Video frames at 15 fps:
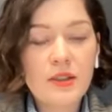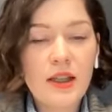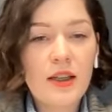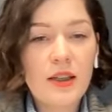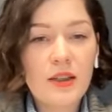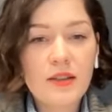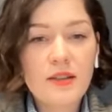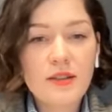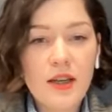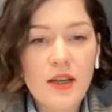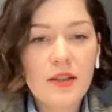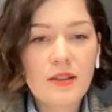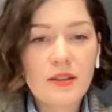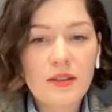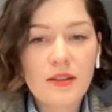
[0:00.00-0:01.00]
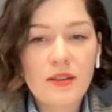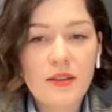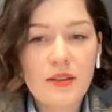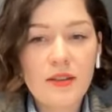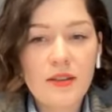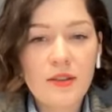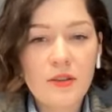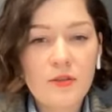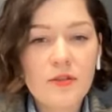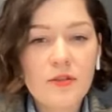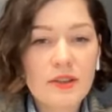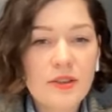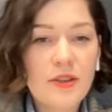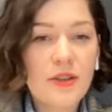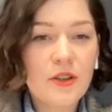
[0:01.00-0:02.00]
Like, it's not,
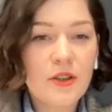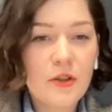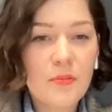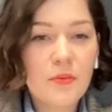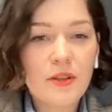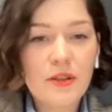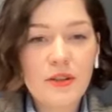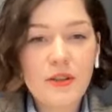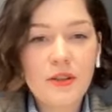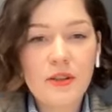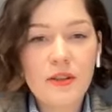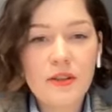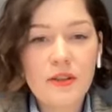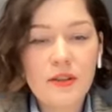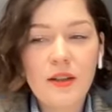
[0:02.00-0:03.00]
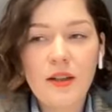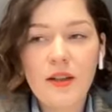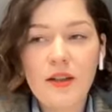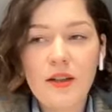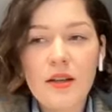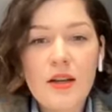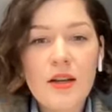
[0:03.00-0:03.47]
the stereotypical